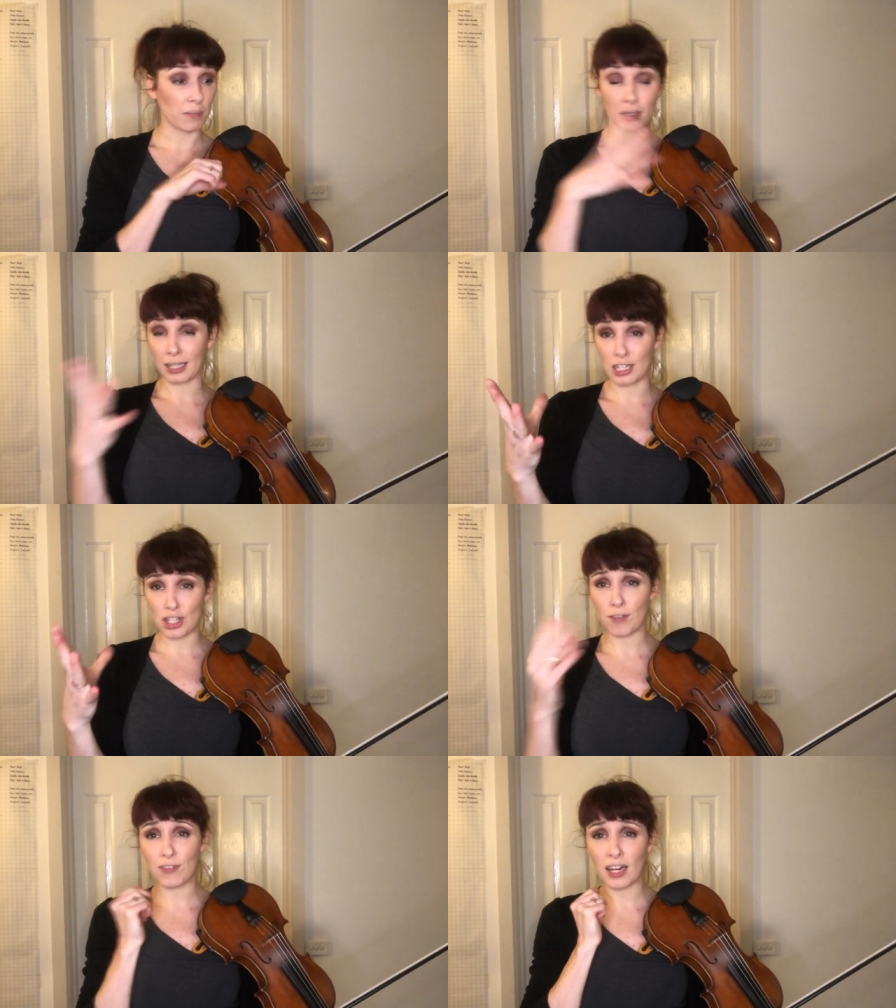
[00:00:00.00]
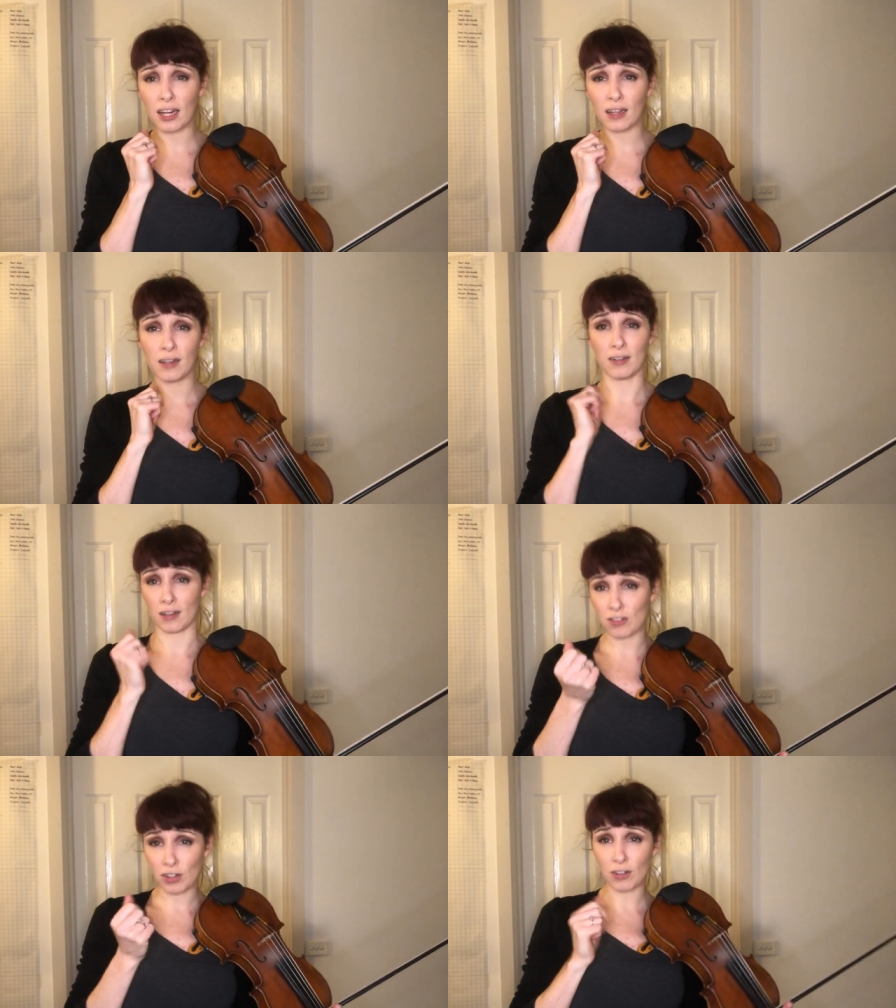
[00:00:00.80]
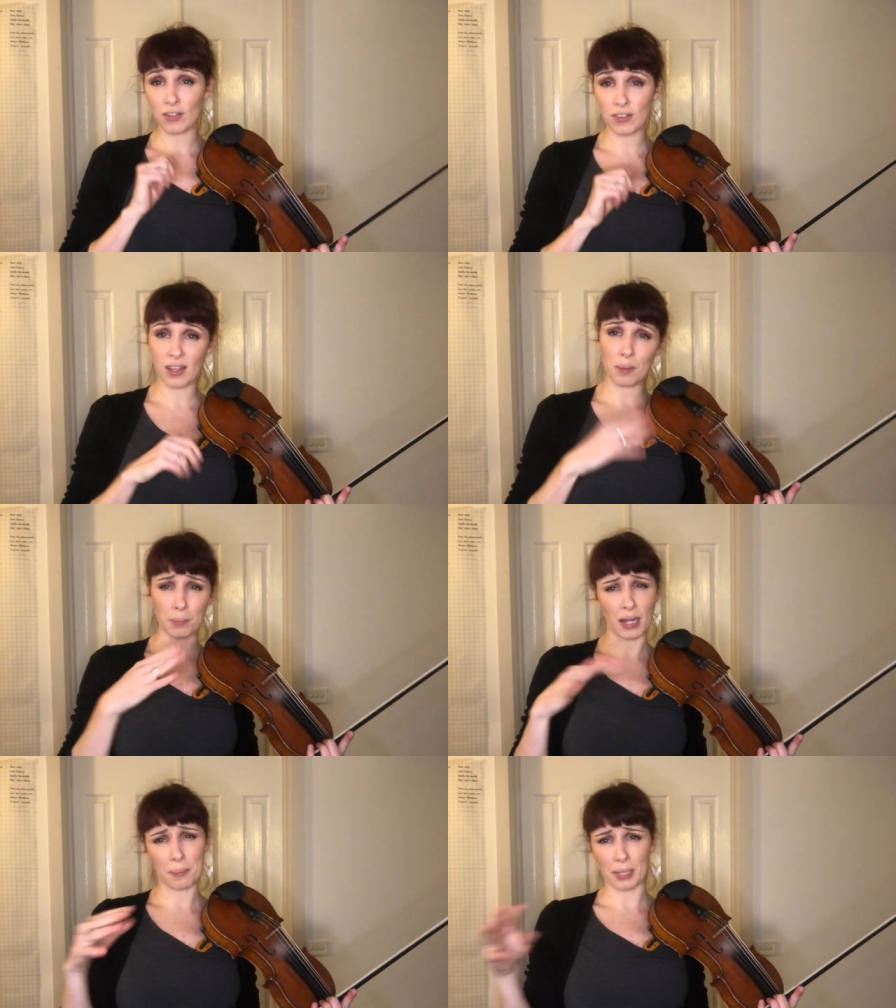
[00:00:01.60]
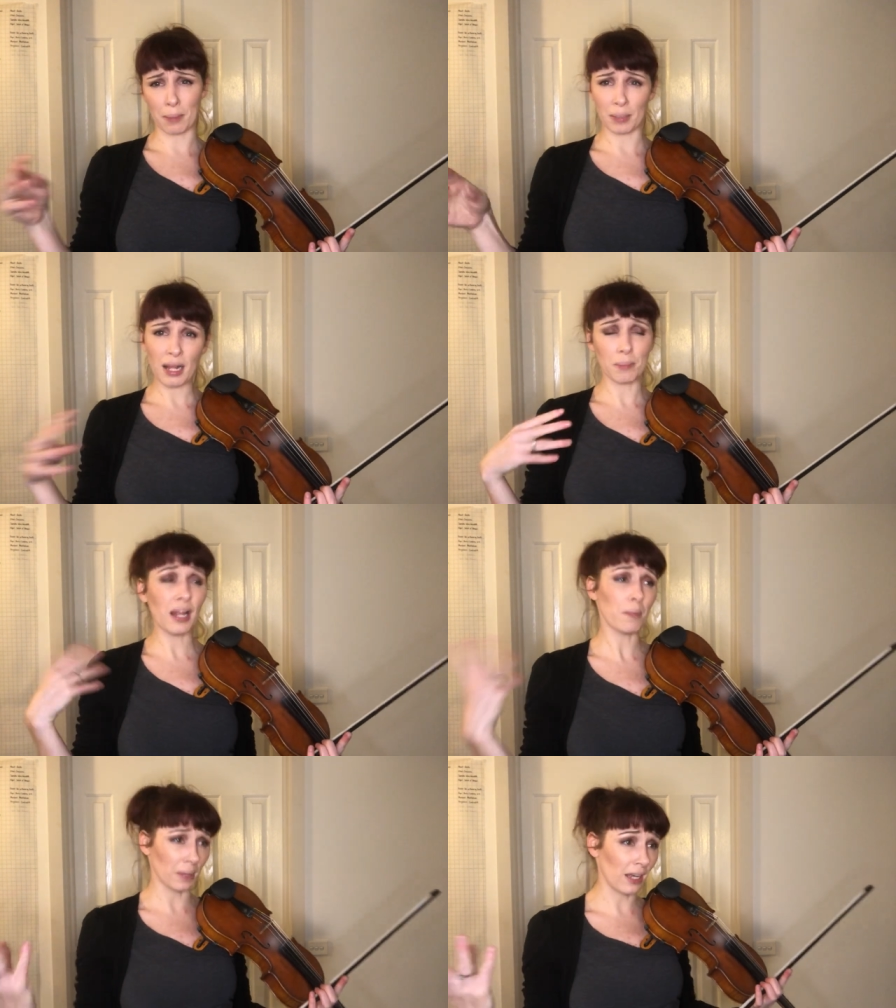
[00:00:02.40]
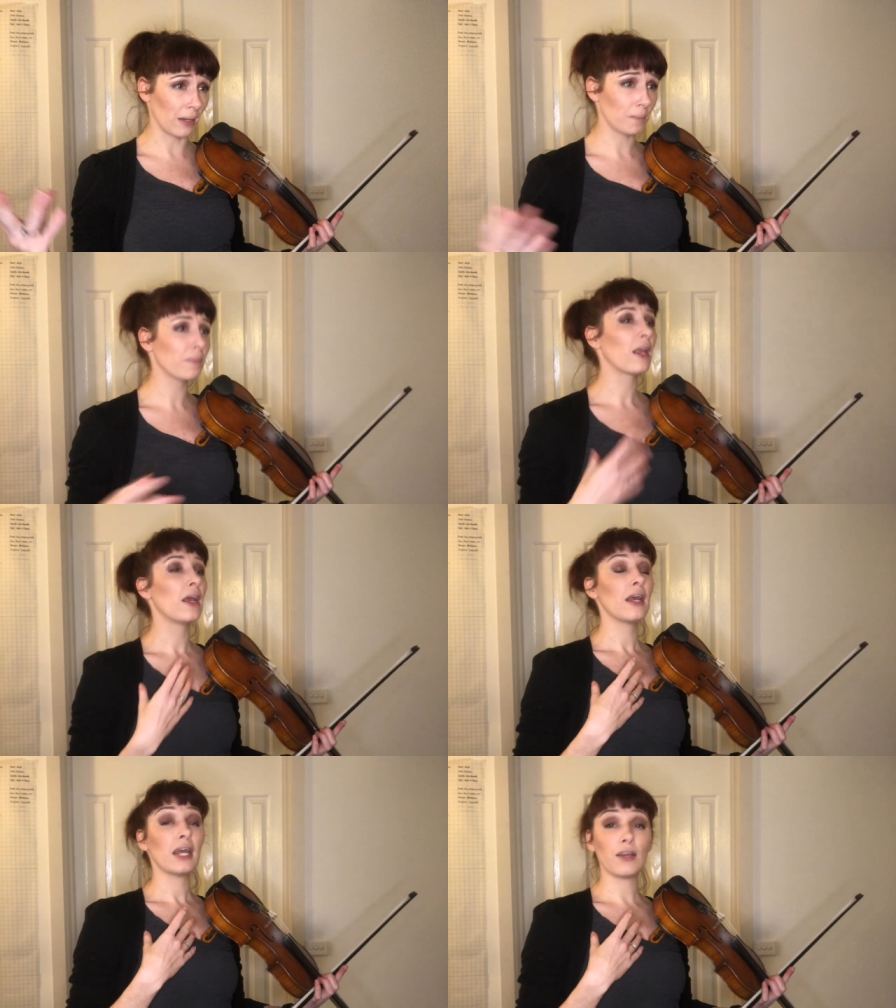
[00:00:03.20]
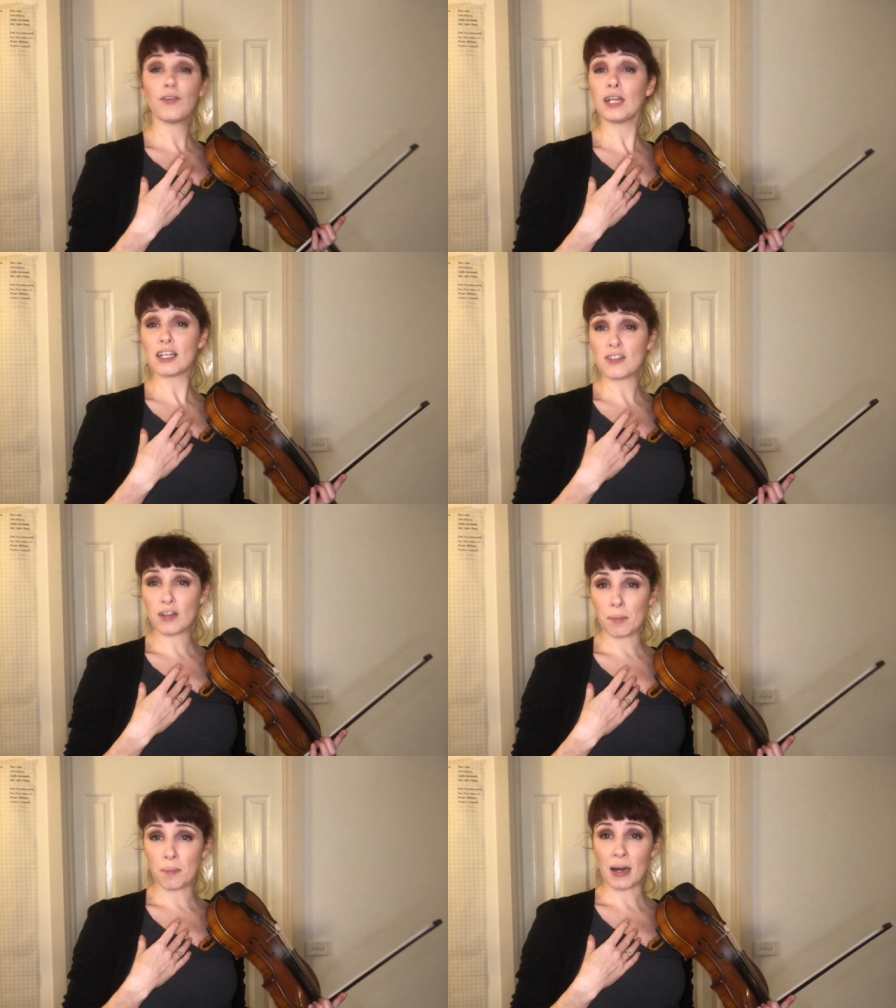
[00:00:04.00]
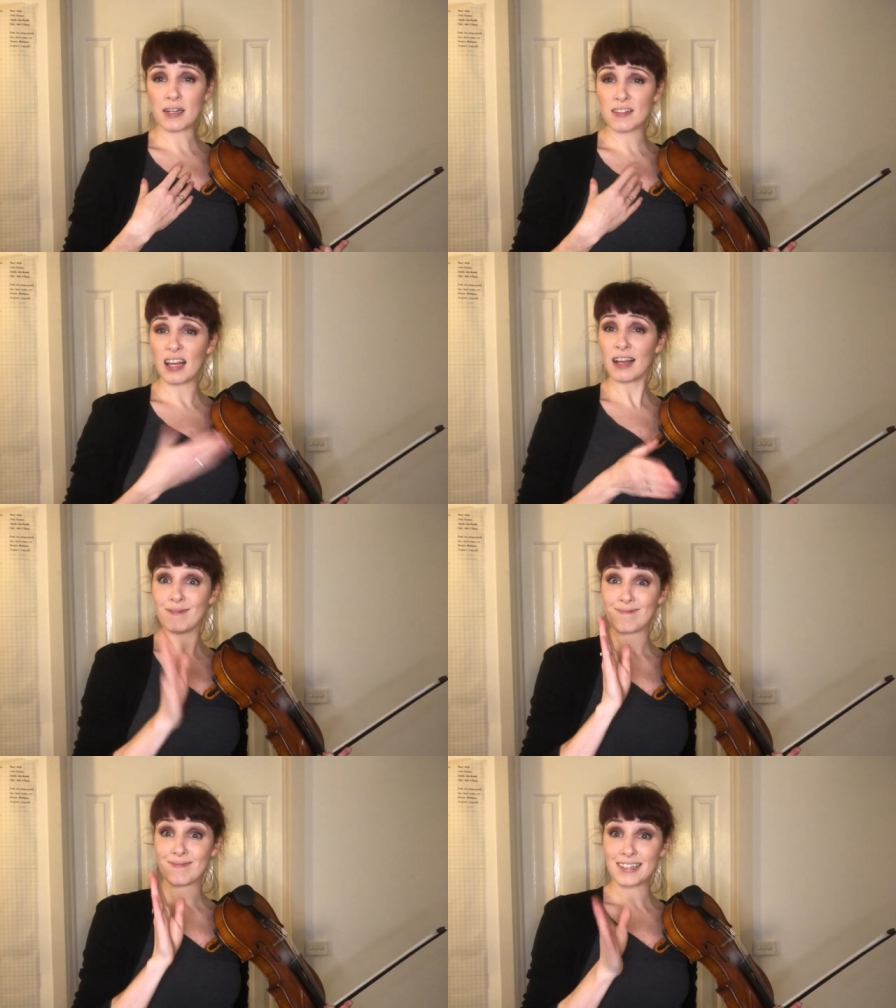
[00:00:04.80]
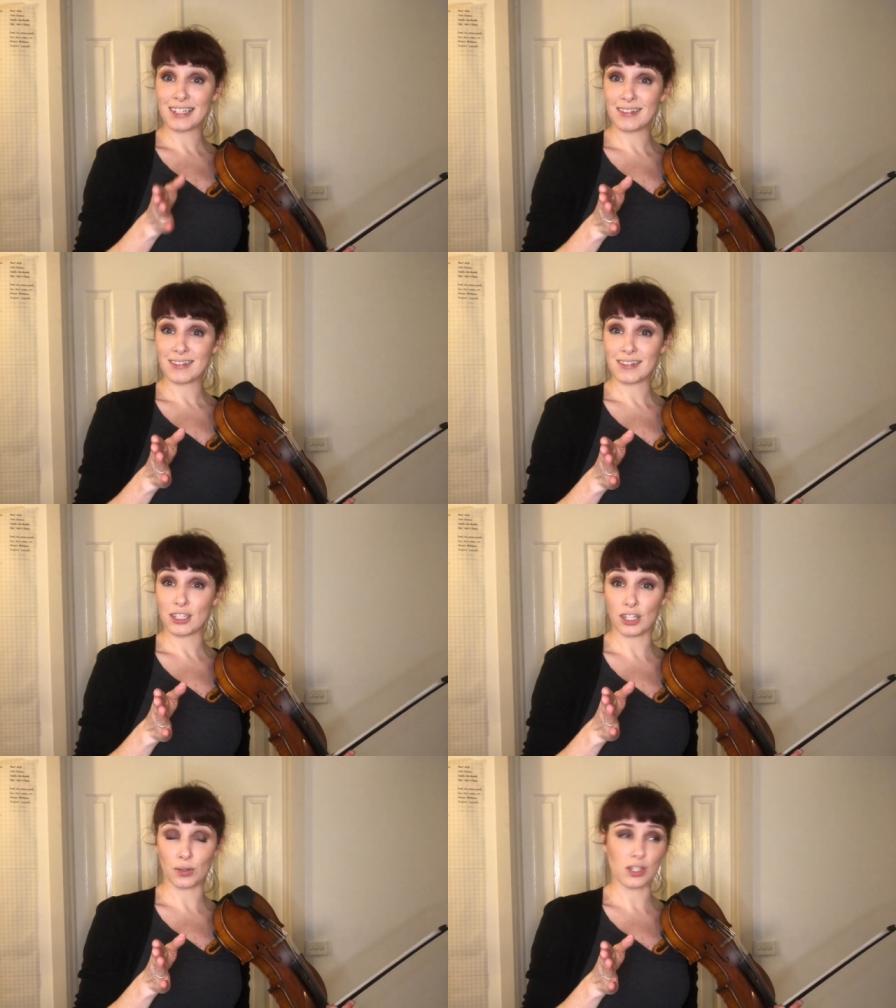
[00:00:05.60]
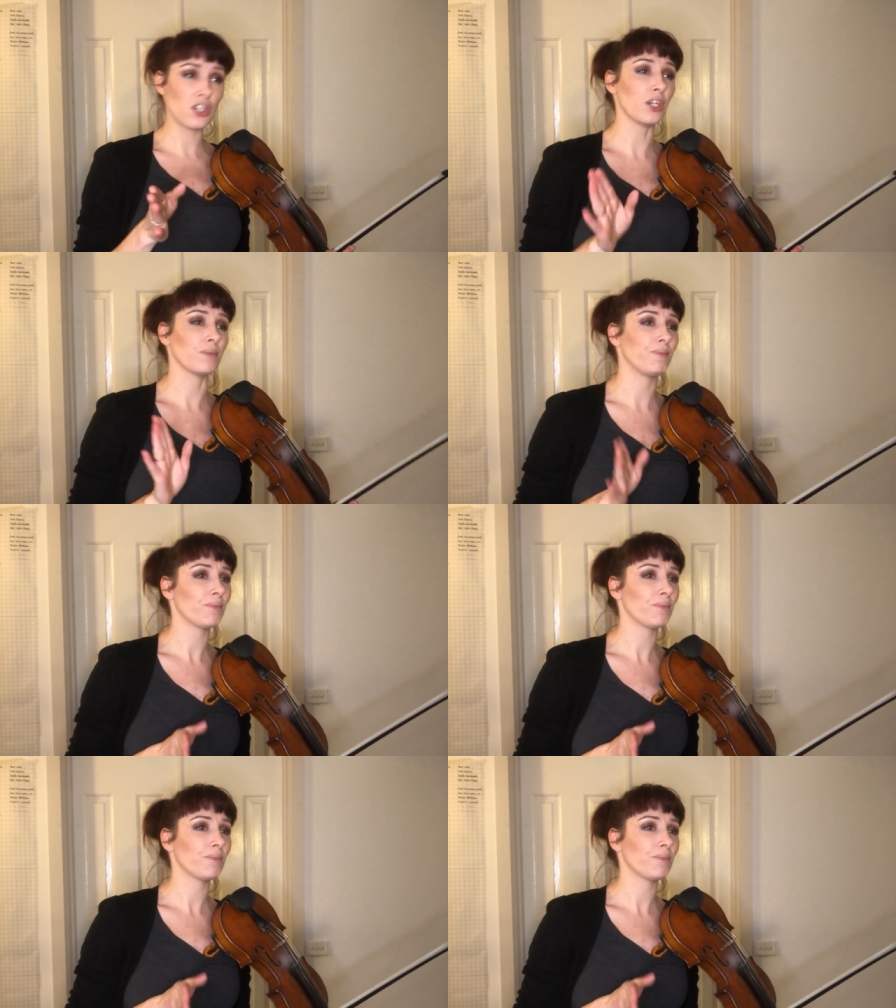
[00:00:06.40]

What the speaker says: clean shifting, nice string crossing, blah, blah, blah, blah, blah. If you need to stop and practice that, you know what to do.